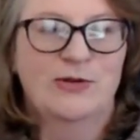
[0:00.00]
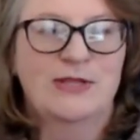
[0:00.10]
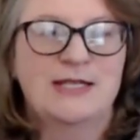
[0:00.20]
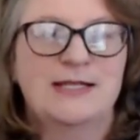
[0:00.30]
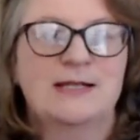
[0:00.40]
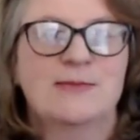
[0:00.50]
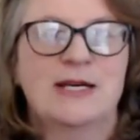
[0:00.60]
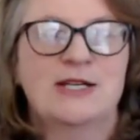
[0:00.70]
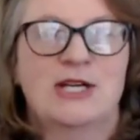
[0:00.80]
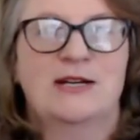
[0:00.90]
This is my
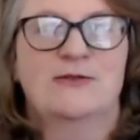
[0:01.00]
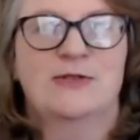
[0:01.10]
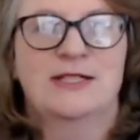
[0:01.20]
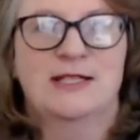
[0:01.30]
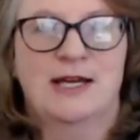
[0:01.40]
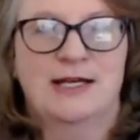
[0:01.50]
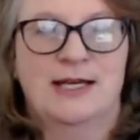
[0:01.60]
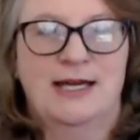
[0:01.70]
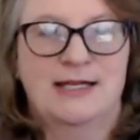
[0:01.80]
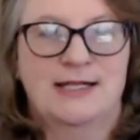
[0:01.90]
Jennifer
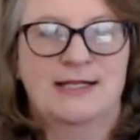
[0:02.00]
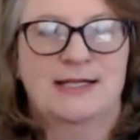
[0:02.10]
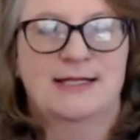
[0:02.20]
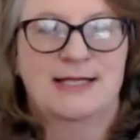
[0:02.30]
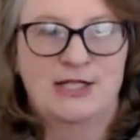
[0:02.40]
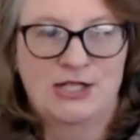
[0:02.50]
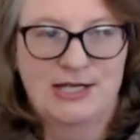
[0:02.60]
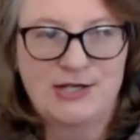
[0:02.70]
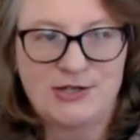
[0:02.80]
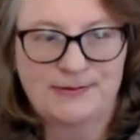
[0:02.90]
Steingas sea
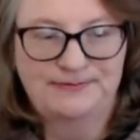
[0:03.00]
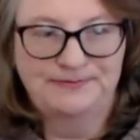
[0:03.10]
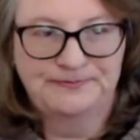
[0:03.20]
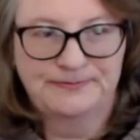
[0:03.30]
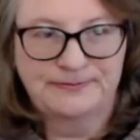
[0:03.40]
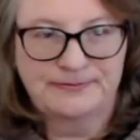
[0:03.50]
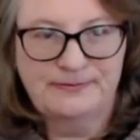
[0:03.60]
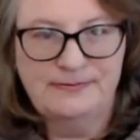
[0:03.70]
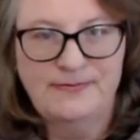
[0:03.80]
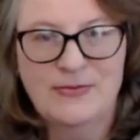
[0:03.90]
change.
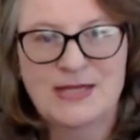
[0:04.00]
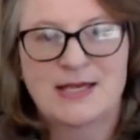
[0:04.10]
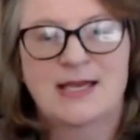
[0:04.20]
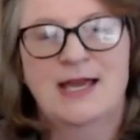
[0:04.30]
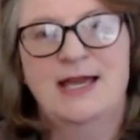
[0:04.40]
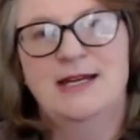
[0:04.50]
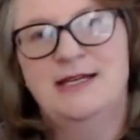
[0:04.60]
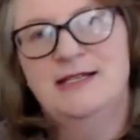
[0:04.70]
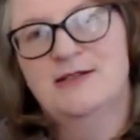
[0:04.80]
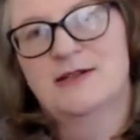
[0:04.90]
And
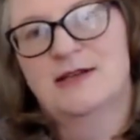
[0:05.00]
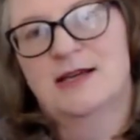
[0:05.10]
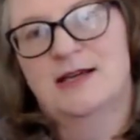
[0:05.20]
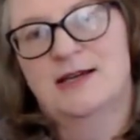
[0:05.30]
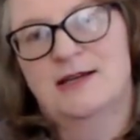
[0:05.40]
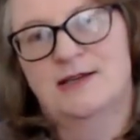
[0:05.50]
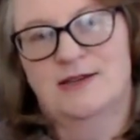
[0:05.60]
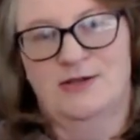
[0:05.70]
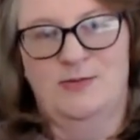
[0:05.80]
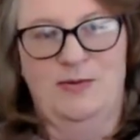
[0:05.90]
as
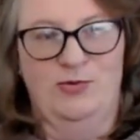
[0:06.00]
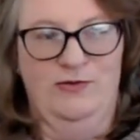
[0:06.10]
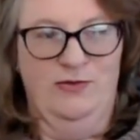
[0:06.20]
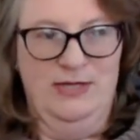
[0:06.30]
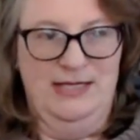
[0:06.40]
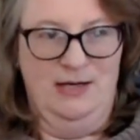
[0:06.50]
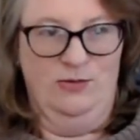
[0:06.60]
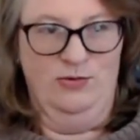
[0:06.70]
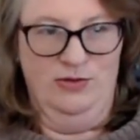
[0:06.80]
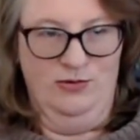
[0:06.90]
those people who've already seen it
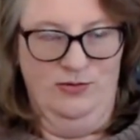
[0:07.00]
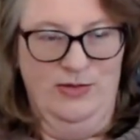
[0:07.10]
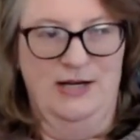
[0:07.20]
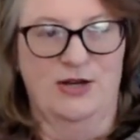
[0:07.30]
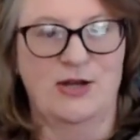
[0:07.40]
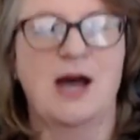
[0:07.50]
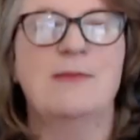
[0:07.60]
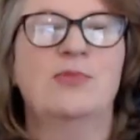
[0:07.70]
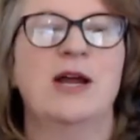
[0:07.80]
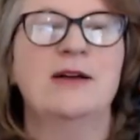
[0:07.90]
will already know,
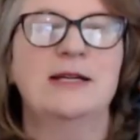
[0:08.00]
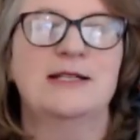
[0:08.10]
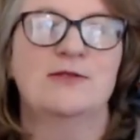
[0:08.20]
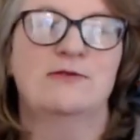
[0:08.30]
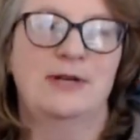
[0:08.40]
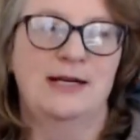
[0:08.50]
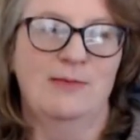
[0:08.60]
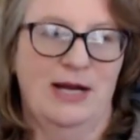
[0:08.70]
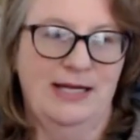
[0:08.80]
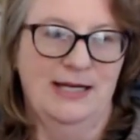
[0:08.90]
brown isn't really
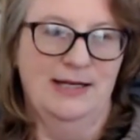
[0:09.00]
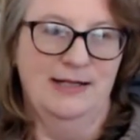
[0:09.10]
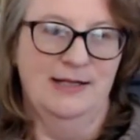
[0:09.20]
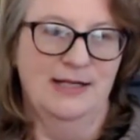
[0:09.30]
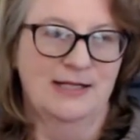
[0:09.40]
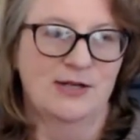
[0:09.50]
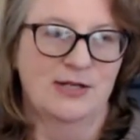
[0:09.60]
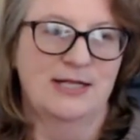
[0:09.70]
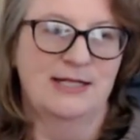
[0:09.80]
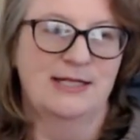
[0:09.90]
my colour. It's not
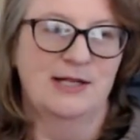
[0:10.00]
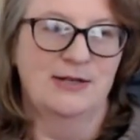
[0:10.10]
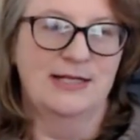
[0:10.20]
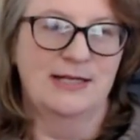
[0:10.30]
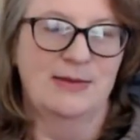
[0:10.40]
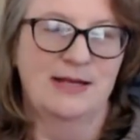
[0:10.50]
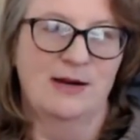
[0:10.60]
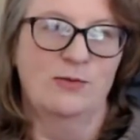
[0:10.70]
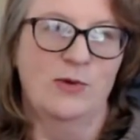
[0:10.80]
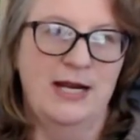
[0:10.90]
necessarily something that I
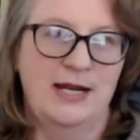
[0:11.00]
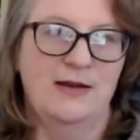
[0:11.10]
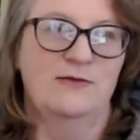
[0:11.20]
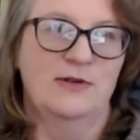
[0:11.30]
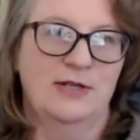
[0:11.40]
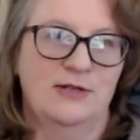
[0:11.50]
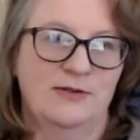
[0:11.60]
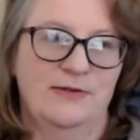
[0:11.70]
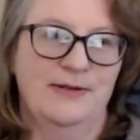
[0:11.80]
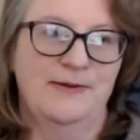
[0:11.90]
wear very
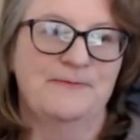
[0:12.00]
often.